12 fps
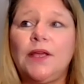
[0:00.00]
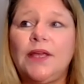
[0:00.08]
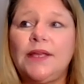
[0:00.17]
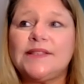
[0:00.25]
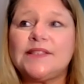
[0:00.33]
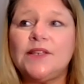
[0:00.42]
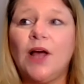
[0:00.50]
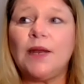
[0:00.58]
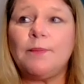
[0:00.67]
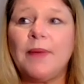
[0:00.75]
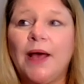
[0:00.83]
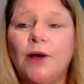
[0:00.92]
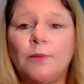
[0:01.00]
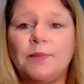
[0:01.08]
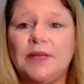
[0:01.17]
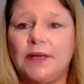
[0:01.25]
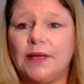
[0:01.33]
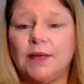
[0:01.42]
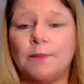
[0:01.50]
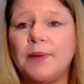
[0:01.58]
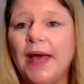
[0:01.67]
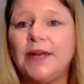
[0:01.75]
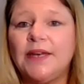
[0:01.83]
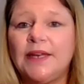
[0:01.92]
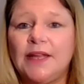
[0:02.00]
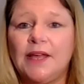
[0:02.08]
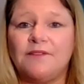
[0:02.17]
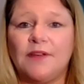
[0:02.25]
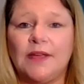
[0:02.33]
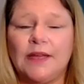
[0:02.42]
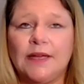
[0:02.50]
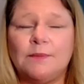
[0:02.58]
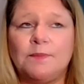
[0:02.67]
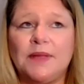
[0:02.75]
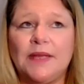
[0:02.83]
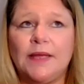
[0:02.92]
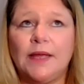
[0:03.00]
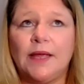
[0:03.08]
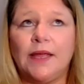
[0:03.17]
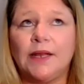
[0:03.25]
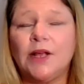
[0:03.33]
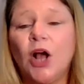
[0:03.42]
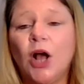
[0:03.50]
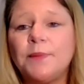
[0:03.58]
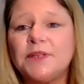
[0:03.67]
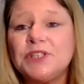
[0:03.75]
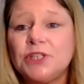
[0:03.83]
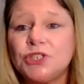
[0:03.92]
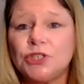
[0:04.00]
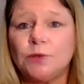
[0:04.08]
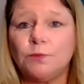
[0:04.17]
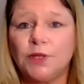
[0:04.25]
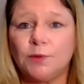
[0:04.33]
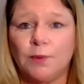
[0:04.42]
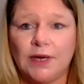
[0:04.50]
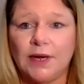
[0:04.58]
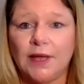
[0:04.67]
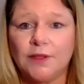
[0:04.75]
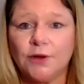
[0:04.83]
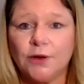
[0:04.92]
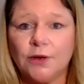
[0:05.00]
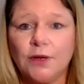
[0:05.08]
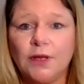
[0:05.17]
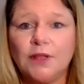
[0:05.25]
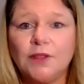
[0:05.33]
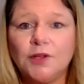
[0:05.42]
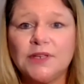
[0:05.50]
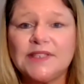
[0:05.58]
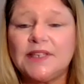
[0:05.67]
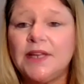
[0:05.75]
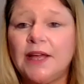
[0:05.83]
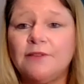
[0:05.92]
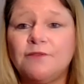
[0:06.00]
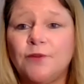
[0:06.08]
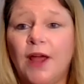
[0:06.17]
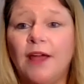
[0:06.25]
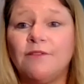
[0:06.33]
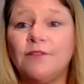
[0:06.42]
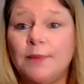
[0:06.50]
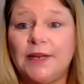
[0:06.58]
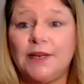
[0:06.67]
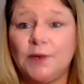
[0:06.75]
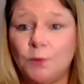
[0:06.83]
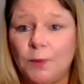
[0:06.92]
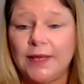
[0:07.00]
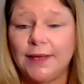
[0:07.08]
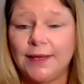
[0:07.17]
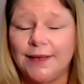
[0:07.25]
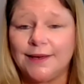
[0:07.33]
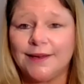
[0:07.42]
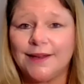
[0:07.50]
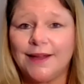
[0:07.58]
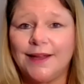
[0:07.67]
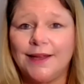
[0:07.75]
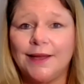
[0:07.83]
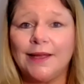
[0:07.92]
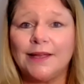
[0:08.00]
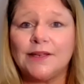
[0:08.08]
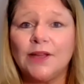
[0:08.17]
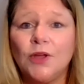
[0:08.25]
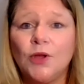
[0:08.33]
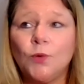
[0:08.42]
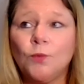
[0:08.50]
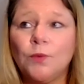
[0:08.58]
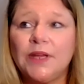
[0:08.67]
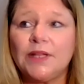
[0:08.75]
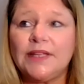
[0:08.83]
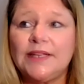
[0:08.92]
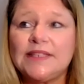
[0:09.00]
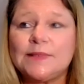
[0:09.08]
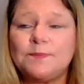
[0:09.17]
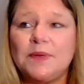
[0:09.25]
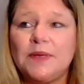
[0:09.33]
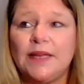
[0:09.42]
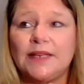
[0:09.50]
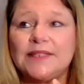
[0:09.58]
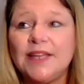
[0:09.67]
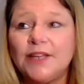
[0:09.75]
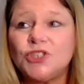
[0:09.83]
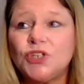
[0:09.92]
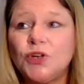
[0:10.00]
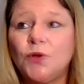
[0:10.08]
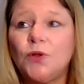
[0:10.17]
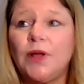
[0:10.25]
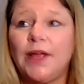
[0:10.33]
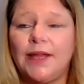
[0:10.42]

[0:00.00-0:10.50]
it's not about being competitive and being in competition with one another. There is enough for everybody to win. And really being intentional